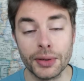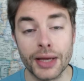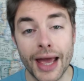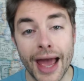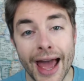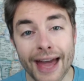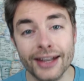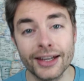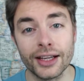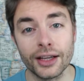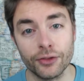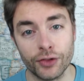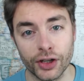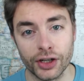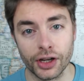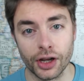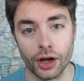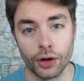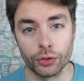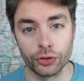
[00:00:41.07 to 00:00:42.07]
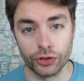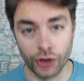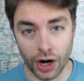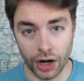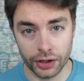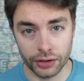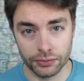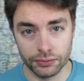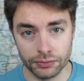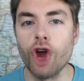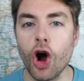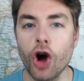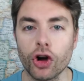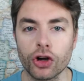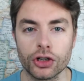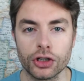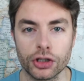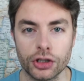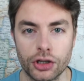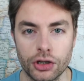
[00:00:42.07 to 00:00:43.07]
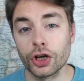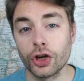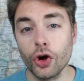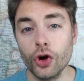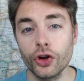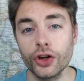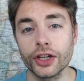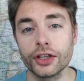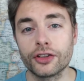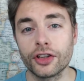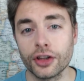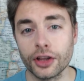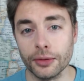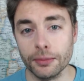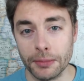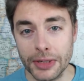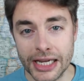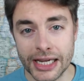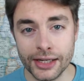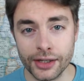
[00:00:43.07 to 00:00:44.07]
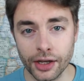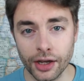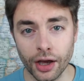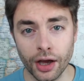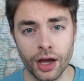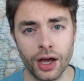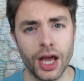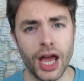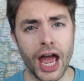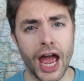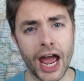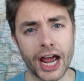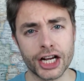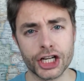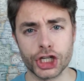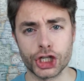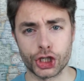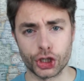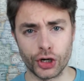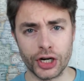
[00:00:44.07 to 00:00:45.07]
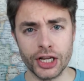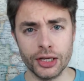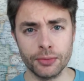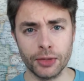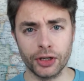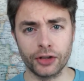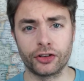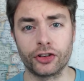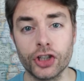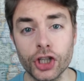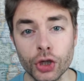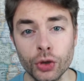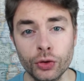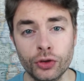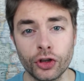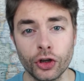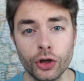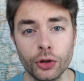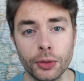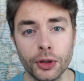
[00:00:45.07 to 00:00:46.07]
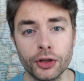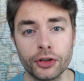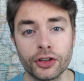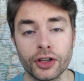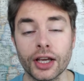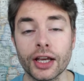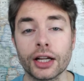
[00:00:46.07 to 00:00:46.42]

Beheading videos, right? Wrong. According to the media, extremist YouTubers